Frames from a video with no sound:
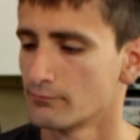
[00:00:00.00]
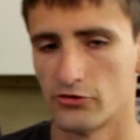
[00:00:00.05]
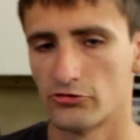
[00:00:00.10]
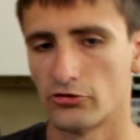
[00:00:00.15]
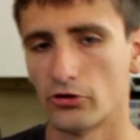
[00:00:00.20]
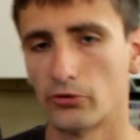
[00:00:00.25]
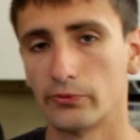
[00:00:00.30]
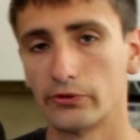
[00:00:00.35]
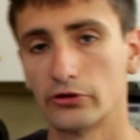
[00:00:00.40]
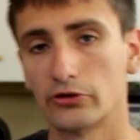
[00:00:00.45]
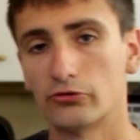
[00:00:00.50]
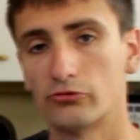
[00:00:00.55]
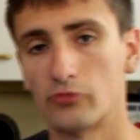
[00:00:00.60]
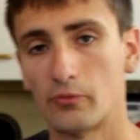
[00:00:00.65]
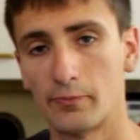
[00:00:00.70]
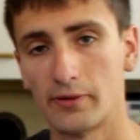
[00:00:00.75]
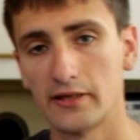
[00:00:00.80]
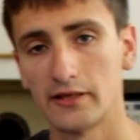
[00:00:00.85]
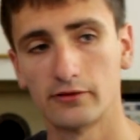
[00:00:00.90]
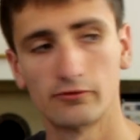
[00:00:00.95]
So we're going
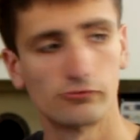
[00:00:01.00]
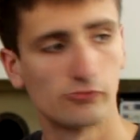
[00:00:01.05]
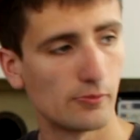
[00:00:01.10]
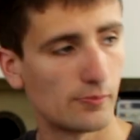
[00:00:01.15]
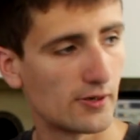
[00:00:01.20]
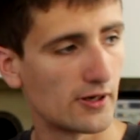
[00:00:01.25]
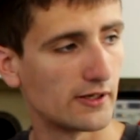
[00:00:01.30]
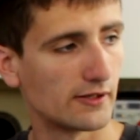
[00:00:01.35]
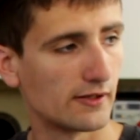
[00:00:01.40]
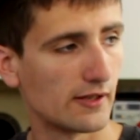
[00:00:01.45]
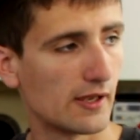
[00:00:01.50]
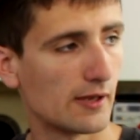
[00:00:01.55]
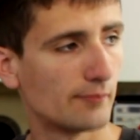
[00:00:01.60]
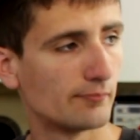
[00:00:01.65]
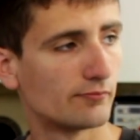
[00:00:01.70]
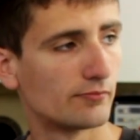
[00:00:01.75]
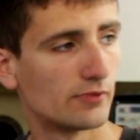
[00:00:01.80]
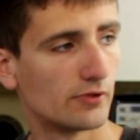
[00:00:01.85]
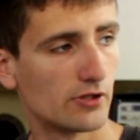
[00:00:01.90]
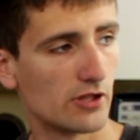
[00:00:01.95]
to repaint
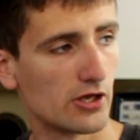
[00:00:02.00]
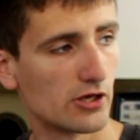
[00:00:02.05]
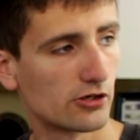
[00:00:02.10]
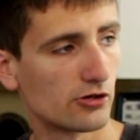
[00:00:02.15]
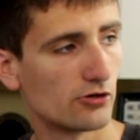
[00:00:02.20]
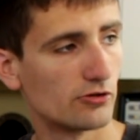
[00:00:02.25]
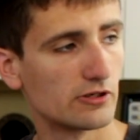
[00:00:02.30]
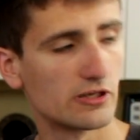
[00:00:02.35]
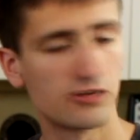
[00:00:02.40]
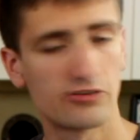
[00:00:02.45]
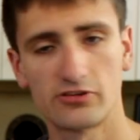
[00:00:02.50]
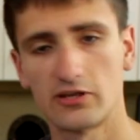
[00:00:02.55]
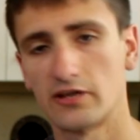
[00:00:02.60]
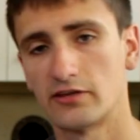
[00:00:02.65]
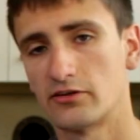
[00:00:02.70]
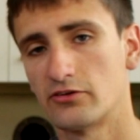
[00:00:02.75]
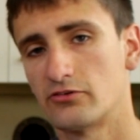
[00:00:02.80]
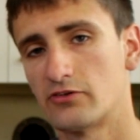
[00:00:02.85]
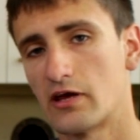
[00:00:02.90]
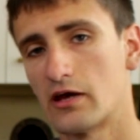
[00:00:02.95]
them. They're currently
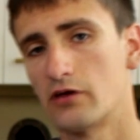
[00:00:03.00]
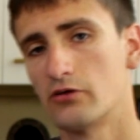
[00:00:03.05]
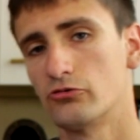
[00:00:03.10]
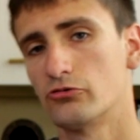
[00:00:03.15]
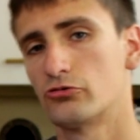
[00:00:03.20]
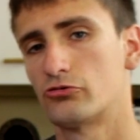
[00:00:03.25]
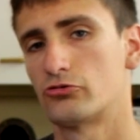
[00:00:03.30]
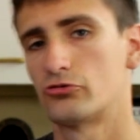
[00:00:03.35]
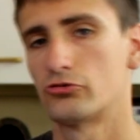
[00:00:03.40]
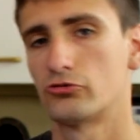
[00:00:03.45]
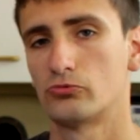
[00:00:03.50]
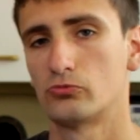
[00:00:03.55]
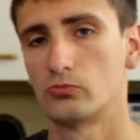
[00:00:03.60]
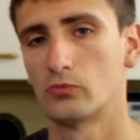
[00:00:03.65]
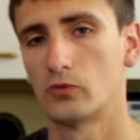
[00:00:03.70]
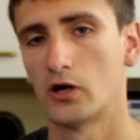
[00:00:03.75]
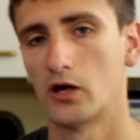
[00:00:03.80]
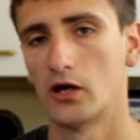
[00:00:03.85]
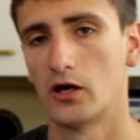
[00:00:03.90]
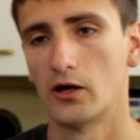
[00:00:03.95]
sanded down
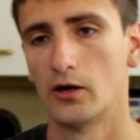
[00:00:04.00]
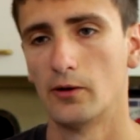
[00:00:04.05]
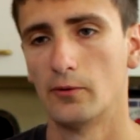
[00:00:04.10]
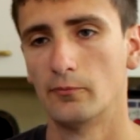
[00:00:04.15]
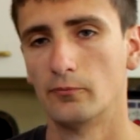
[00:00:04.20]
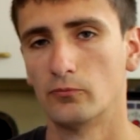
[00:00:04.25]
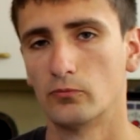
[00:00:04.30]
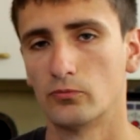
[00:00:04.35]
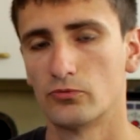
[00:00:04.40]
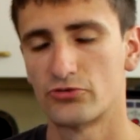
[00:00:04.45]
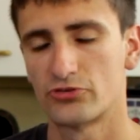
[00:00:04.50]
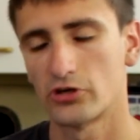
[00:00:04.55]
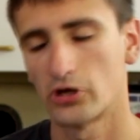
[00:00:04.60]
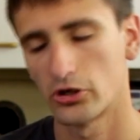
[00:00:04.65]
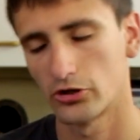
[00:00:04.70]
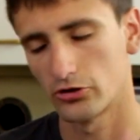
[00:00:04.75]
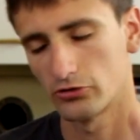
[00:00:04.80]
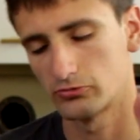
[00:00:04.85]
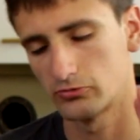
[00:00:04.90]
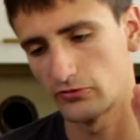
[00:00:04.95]
to,
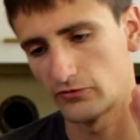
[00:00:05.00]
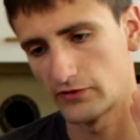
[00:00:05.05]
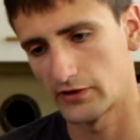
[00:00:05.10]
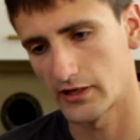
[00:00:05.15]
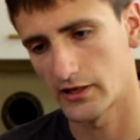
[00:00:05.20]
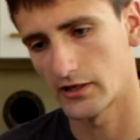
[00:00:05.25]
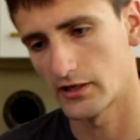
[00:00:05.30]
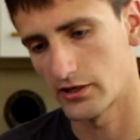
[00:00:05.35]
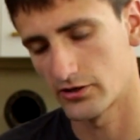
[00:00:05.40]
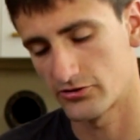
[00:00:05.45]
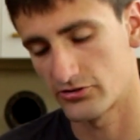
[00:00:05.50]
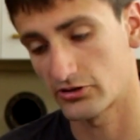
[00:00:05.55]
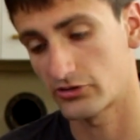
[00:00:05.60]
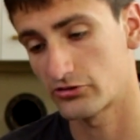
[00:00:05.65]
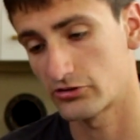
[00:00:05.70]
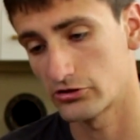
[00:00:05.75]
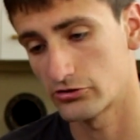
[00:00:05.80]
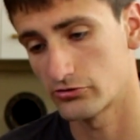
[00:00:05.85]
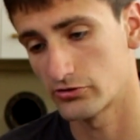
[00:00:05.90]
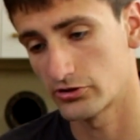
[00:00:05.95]
started off with a
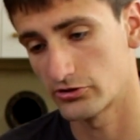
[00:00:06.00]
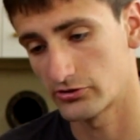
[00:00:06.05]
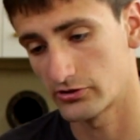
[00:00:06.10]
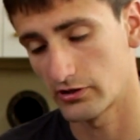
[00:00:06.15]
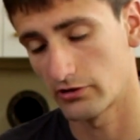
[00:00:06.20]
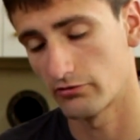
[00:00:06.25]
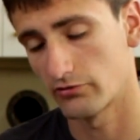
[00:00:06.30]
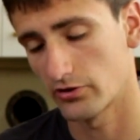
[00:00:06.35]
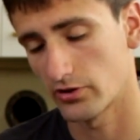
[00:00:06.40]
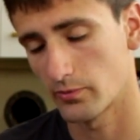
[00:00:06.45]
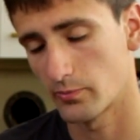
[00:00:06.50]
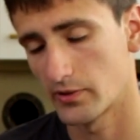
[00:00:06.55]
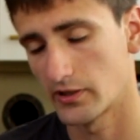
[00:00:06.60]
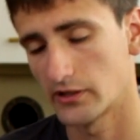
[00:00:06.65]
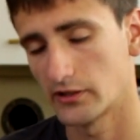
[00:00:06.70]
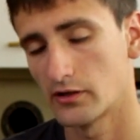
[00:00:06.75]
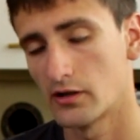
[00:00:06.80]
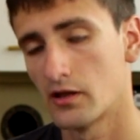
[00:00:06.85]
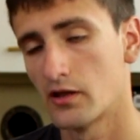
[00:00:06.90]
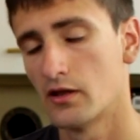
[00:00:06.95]
60 grit to get rid of the
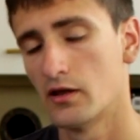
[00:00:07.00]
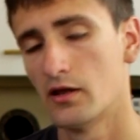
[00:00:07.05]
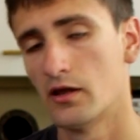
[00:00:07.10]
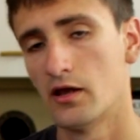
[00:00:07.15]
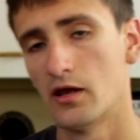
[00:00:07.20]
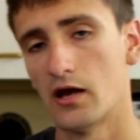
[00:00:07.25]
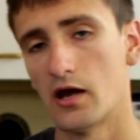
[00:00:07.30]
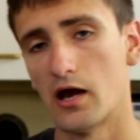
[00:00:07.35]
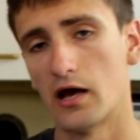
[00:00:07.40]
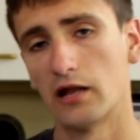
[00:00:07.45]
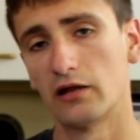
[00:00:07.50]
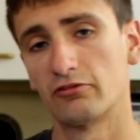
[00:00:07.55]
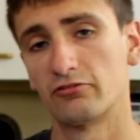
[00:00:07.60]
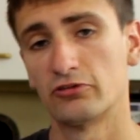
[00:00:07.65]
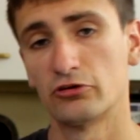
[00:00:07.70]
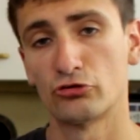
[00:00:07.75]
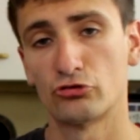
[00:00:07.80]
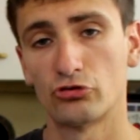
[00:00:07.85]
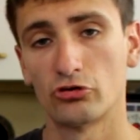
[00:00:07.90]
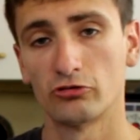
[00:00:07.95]
paint,
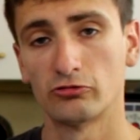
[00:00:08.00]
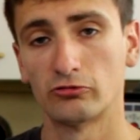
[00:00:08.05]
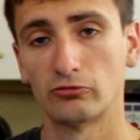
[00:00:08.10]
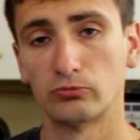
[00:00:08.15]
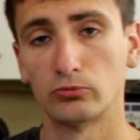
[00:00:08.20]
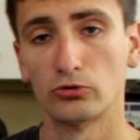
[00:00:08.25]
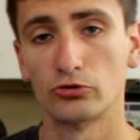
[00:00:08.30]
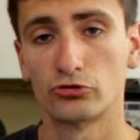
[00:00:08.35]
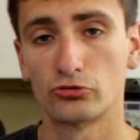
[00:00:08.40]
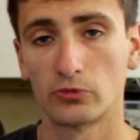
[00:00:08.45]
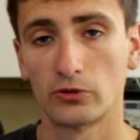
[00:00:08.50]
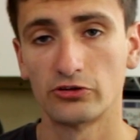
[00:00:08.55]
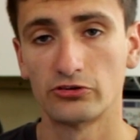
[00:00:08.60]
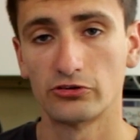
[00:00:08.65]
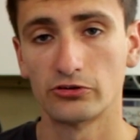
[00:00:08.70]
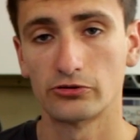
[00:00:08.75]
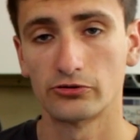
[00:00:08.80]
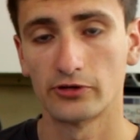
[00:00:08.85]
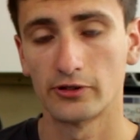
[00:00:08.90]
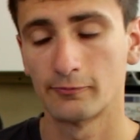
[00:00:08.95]
finished off with
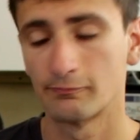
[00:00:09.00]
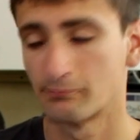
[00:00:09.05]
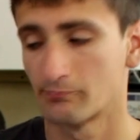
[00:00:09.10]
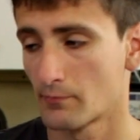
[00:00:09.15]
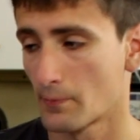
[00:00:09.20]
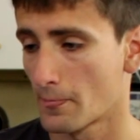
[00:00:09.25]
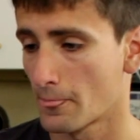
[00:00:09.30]
120 grit.